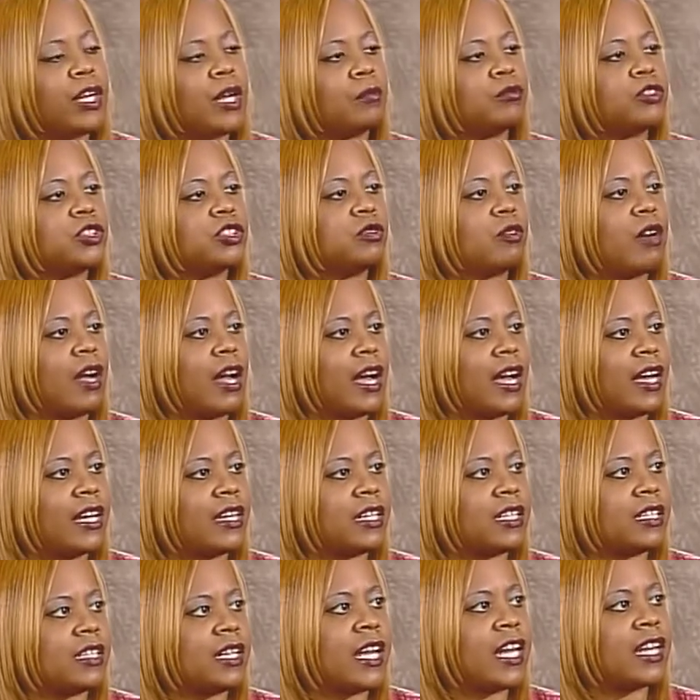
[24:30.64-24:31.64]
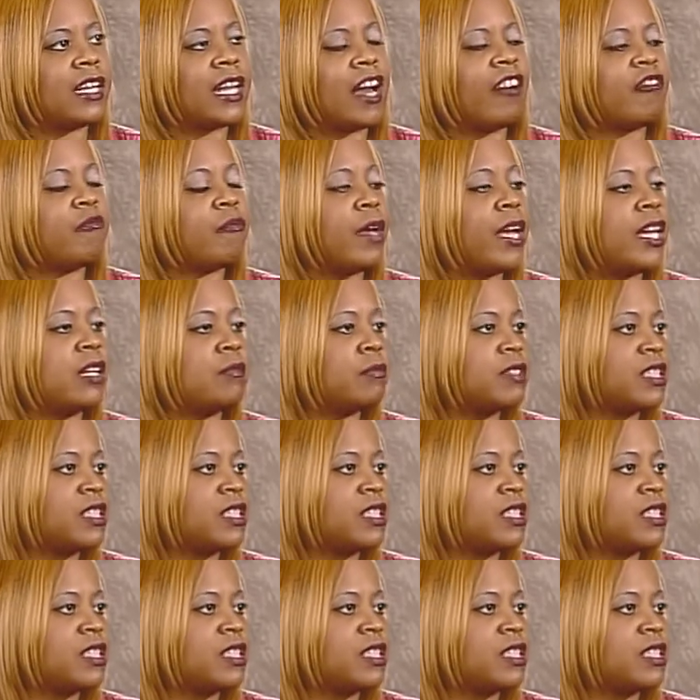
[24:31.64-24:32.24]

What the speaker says: I'm trying, and I've made